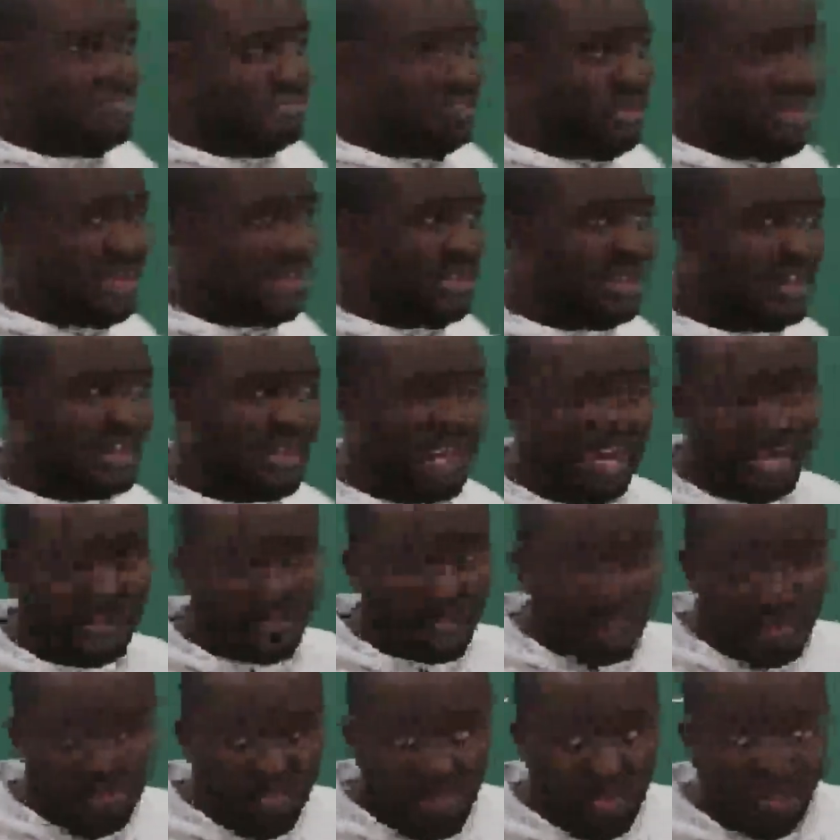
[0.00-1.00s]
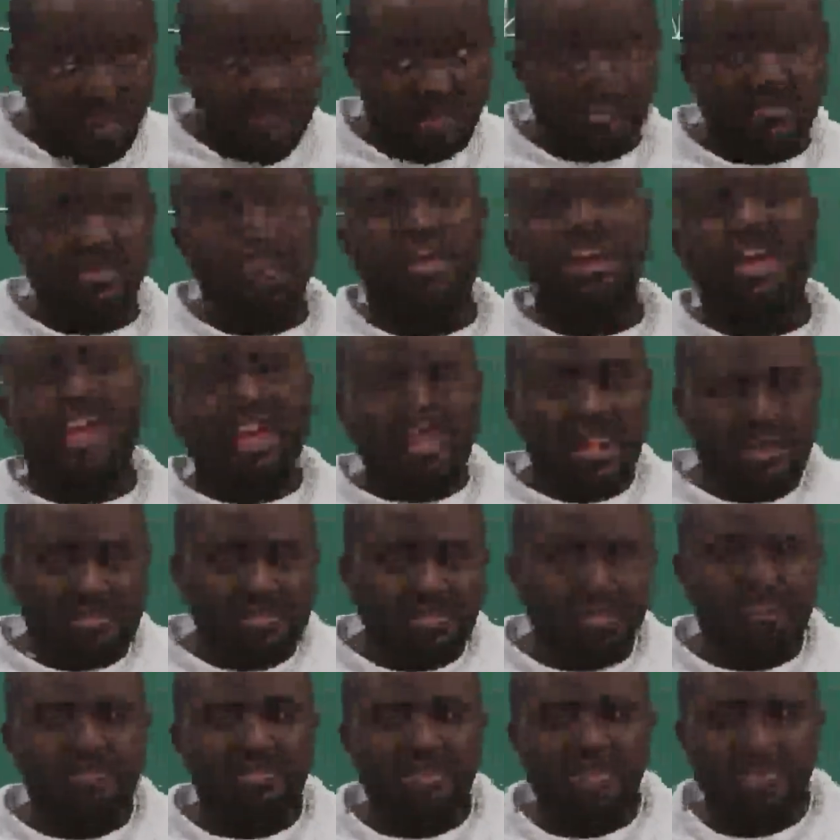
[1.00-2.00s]
being in a car to move. Any
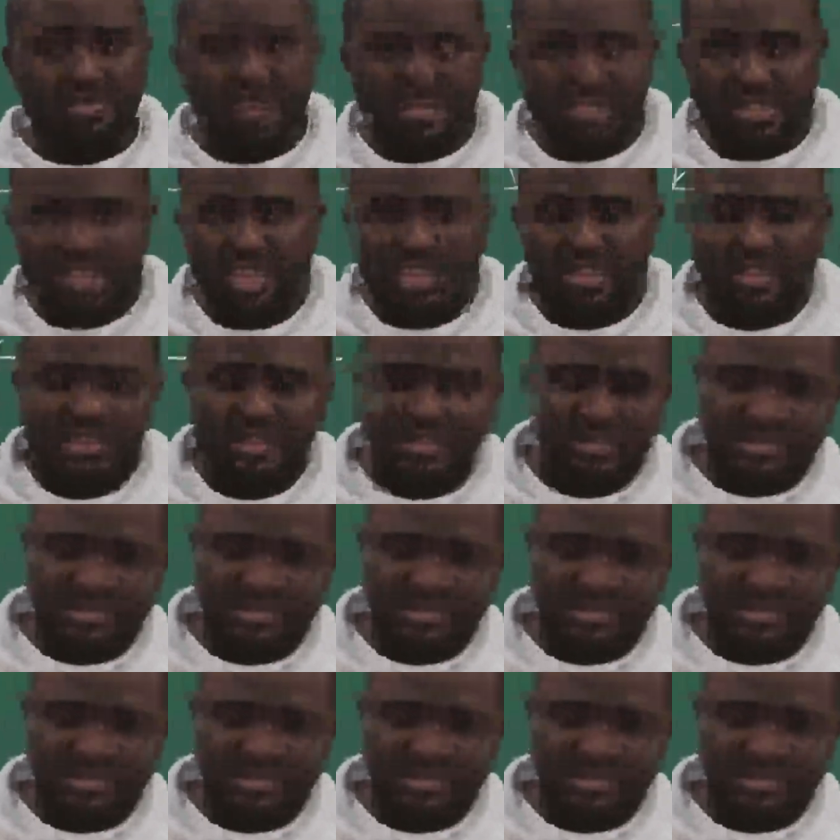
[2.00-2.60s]
movement you take